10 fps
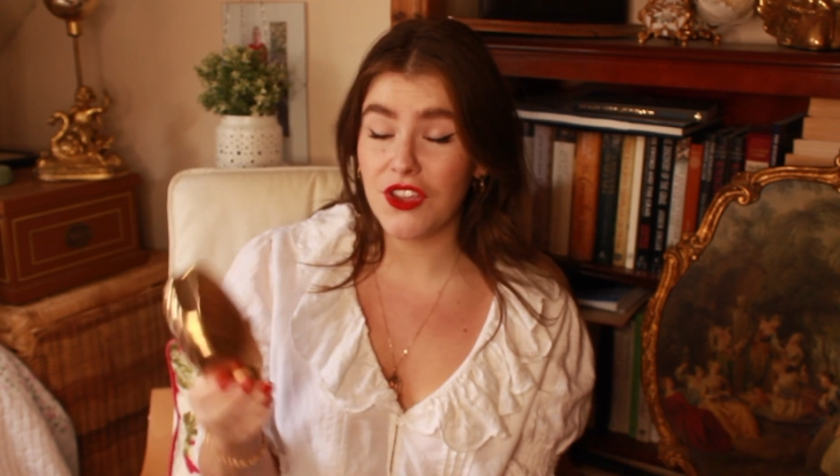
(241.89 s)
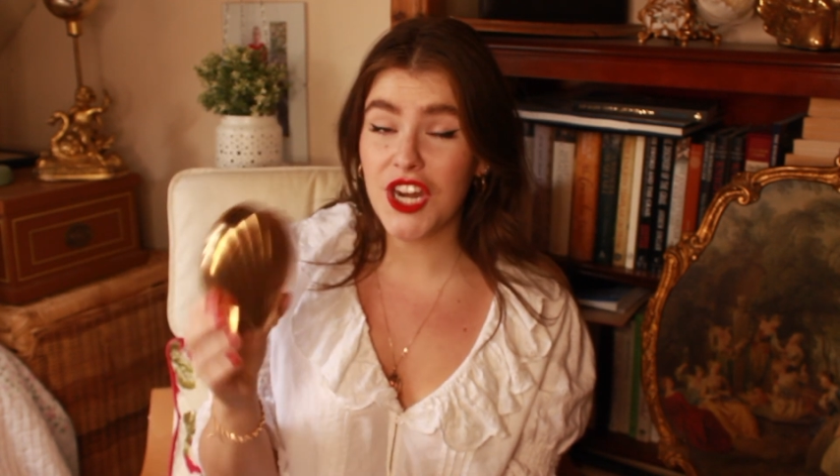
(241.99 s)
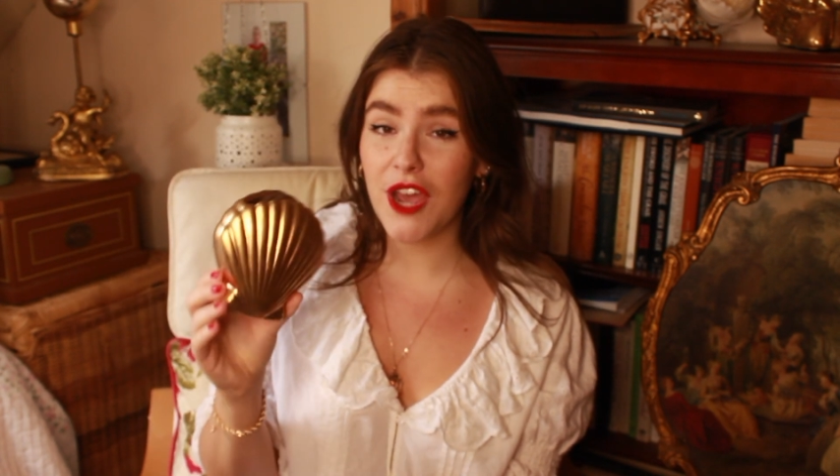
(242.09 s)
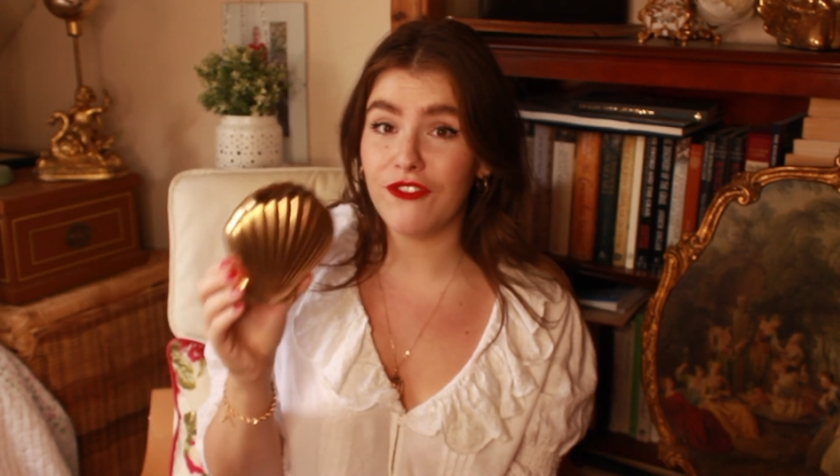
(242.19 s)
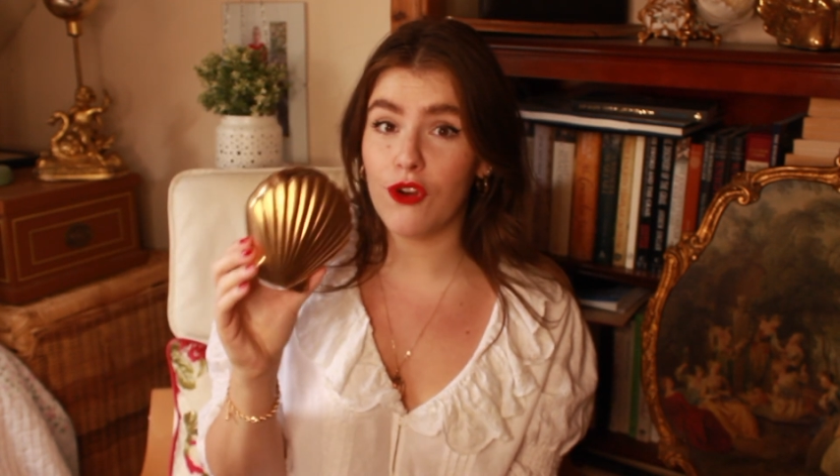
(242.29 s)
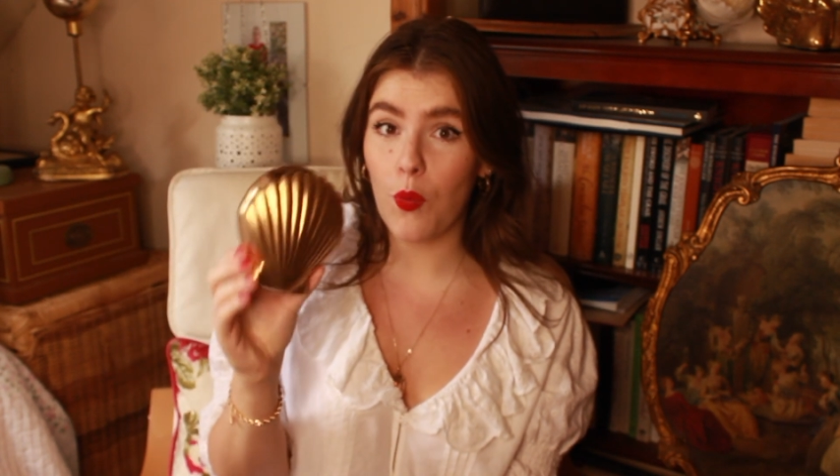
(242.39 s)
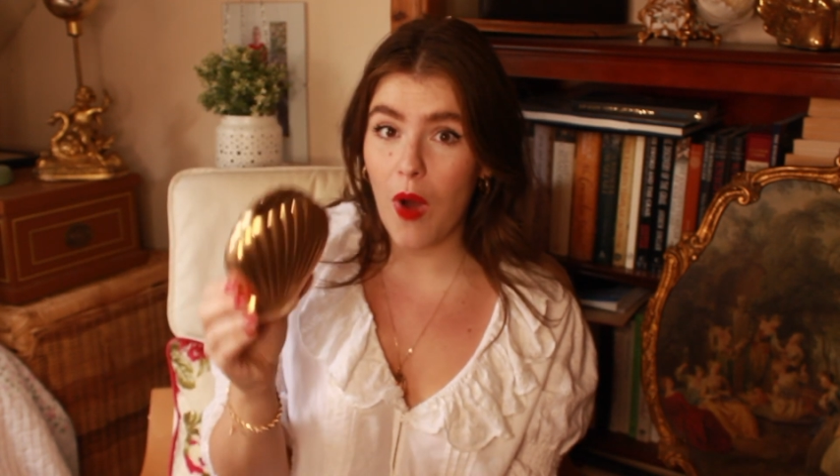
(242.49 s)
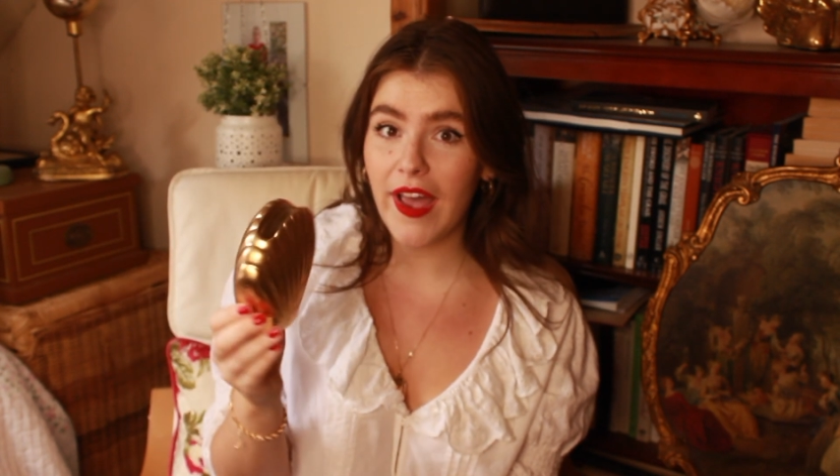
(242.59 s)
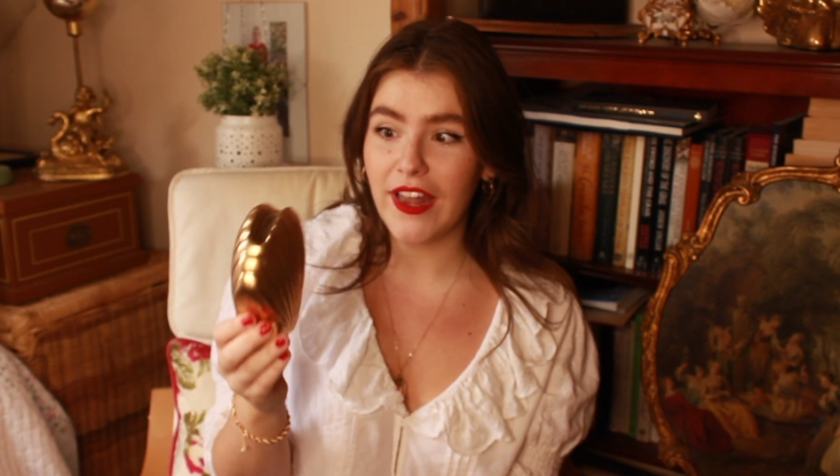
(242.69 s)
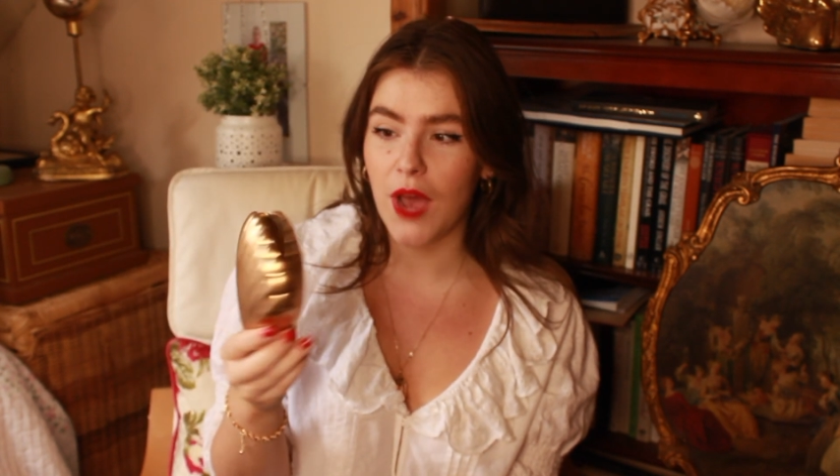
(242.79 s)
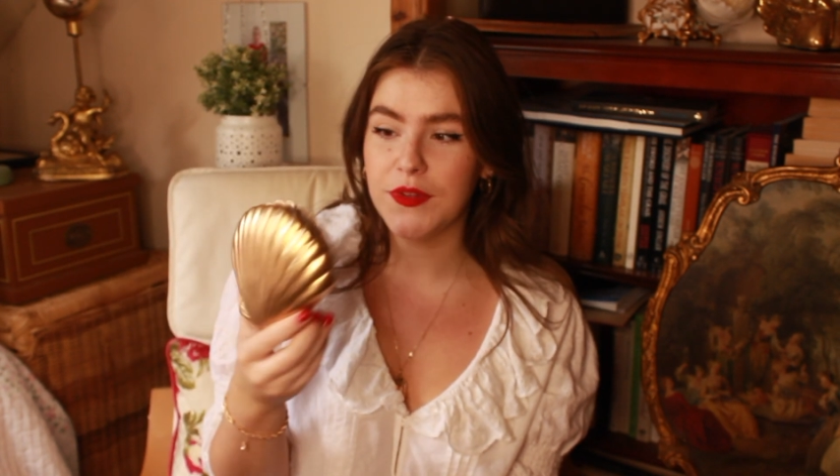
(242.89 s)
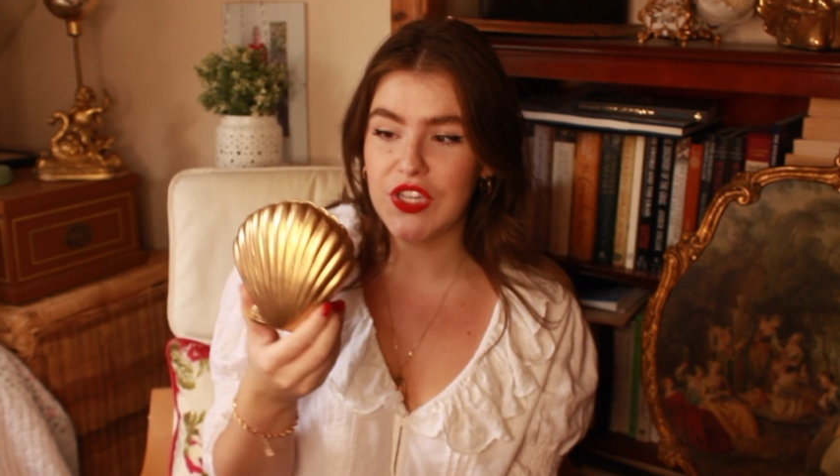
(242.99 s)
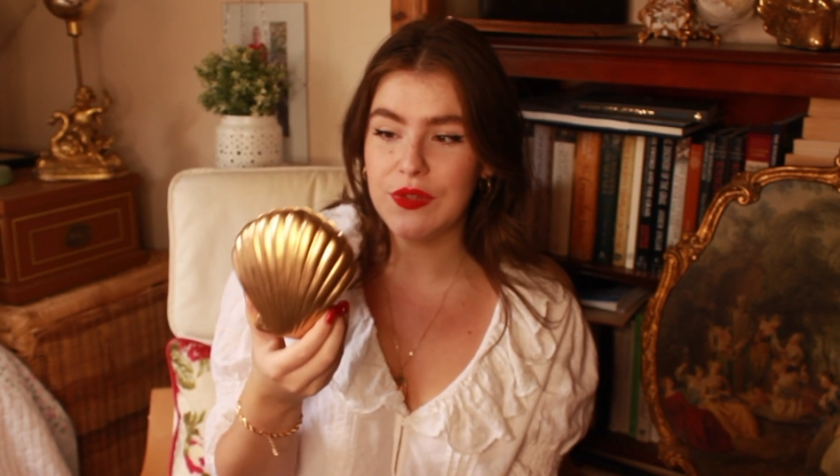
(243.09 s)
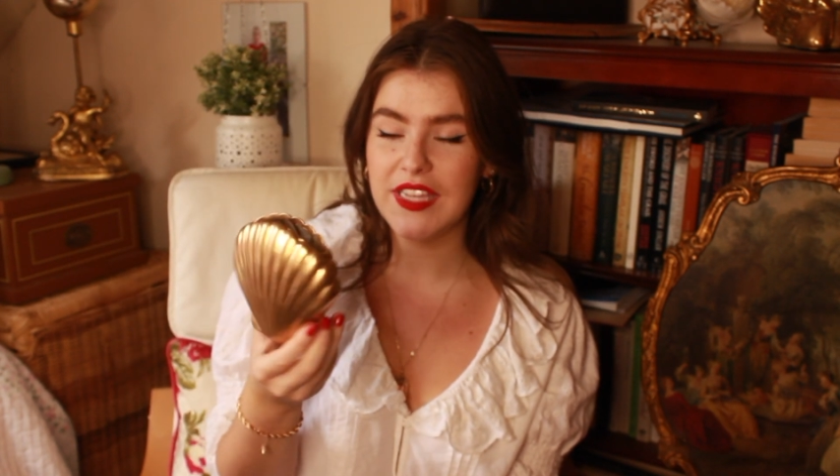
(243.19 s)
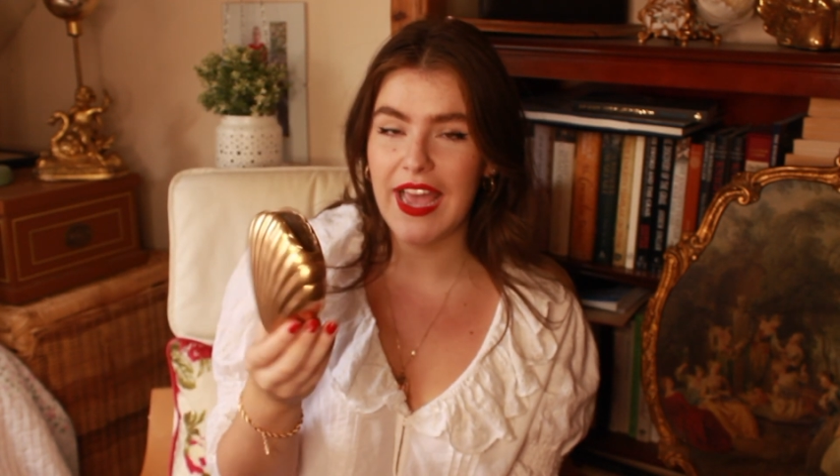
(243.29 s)
You know, for a while I was
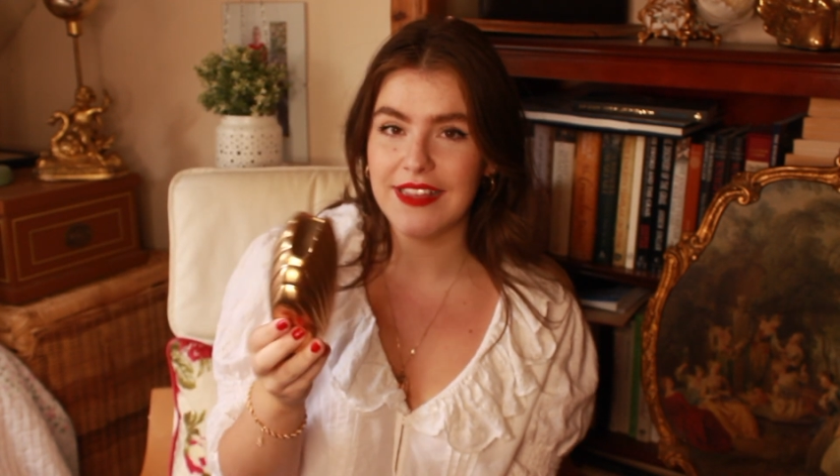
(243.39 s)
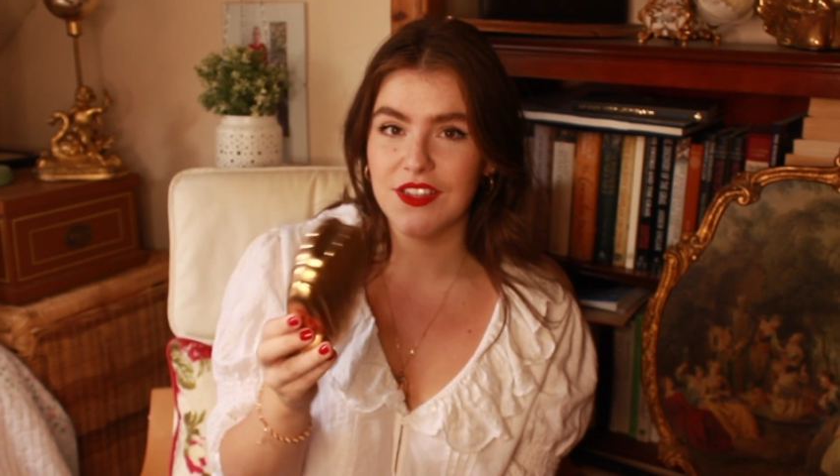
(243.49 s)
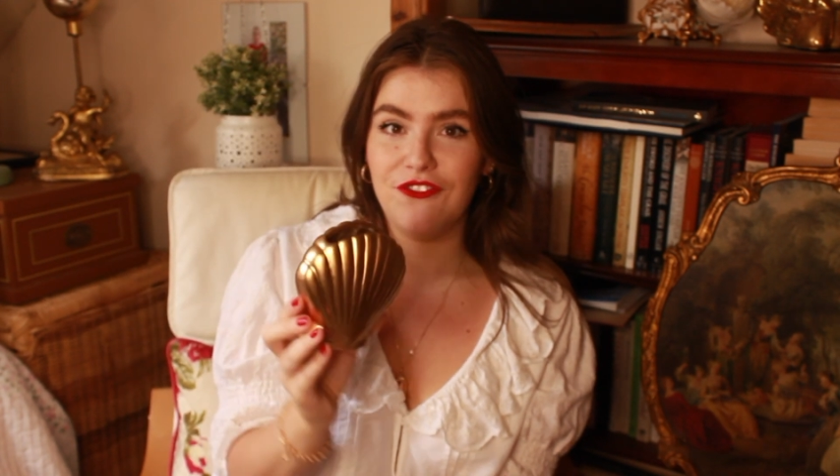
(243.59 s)
using it as